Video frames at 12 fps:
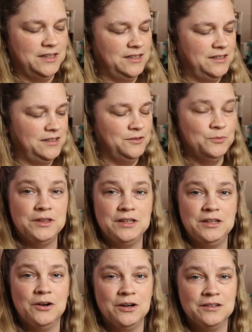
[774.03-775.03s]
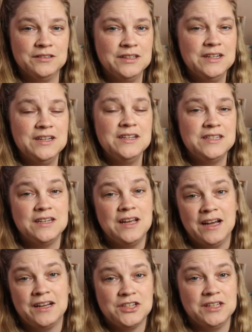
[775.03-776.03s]
with the yarn to
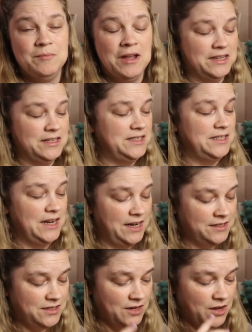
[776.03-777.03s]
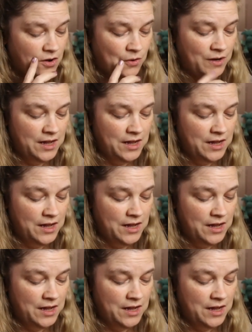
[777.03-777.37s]
actually make it stay. So